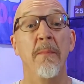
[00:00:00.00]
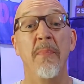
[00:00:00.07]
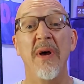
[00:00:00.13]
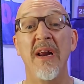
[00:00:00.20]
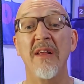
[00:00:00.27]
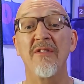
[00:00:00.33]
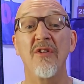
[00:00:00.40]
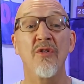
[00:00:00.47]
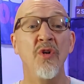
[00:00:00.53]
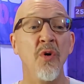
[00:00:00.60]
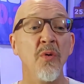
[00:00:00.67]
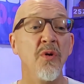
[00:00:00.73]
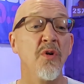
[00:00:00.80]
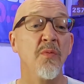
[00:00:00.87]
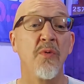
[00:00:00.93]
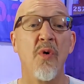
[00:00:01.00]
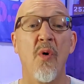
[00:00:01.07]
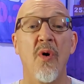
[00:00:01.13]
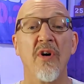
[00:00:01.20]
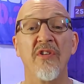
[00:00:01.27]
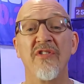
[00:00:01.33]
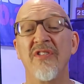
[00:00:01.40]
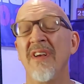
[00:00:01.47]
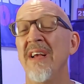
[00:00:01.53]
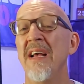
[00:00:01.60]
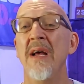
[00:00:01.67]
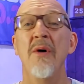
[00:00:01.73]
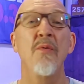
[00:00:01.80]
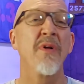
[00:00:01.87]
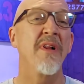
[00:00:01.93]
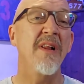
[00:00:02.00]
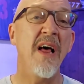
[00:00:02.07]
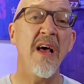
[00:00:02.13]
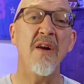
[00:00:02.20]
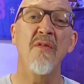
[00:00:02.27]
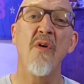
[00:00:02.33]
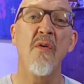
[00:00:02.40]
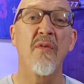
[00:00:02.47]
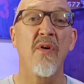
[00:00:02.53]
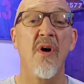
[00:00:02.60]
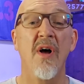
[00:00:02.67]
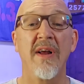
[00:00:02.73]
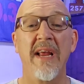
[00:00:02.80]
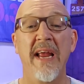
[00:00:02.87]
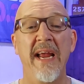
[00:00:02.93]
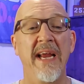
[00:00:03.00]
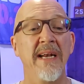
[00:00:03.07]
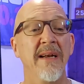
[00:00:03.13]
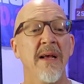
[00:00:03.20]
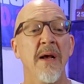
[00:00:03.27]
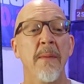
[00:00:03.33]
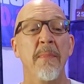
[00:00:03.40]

but it's a two-loop course with a lot of overall gain